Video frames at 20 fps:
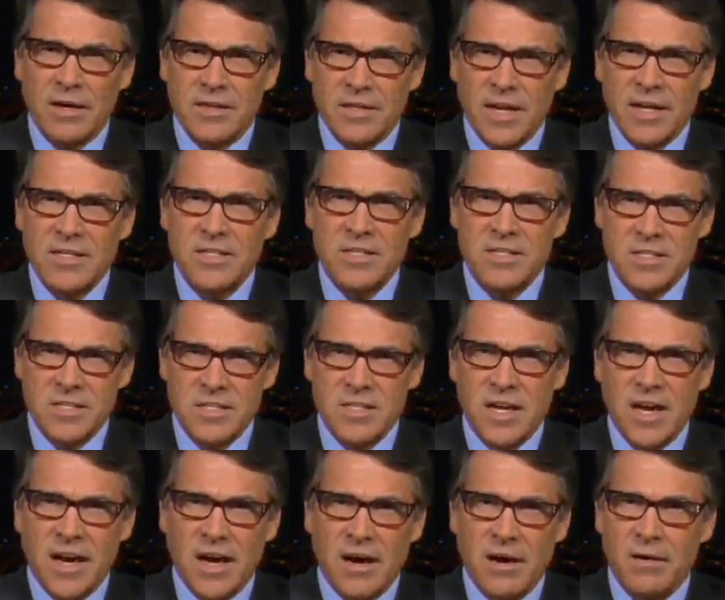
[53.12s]
Texas is
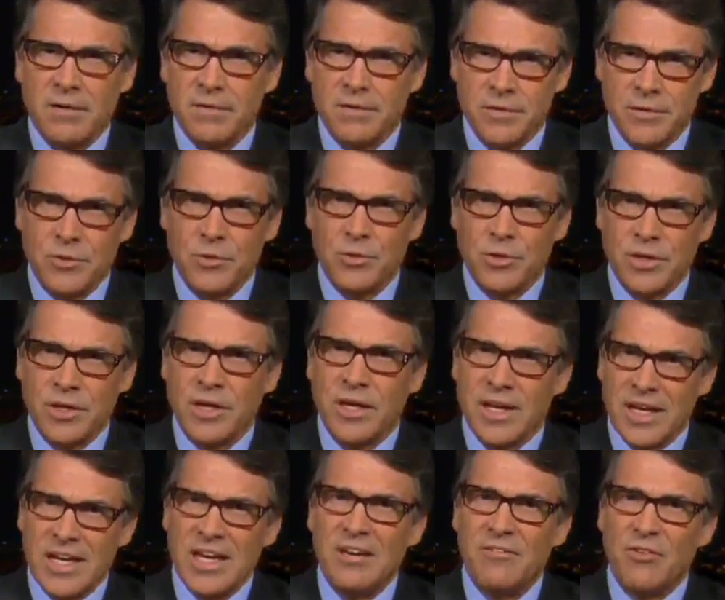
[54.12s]
now doing
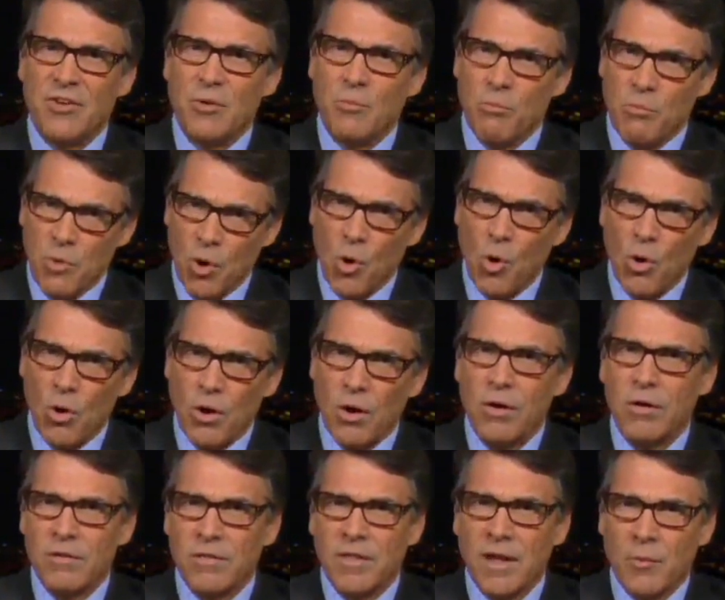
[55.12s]
even
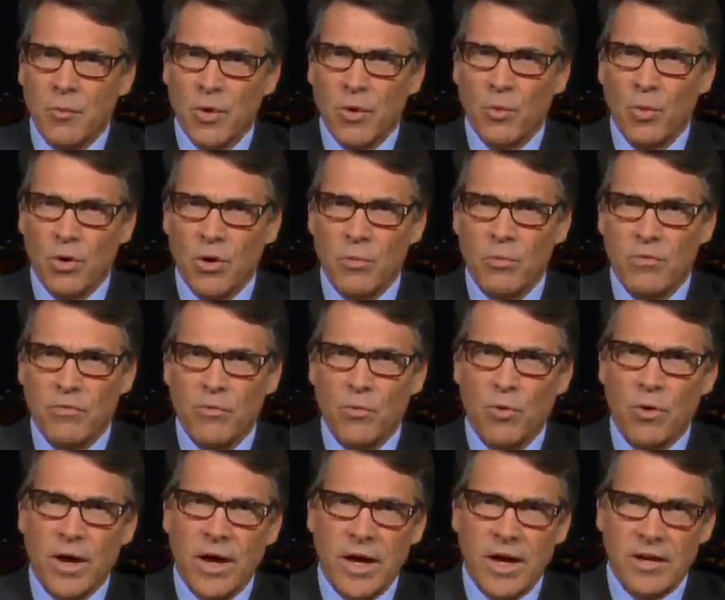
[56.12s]
more than we were
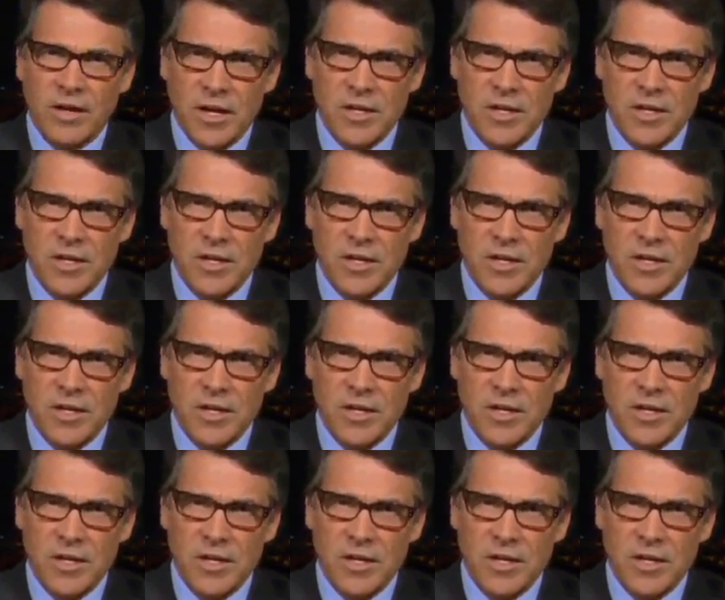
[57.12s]
beforehand.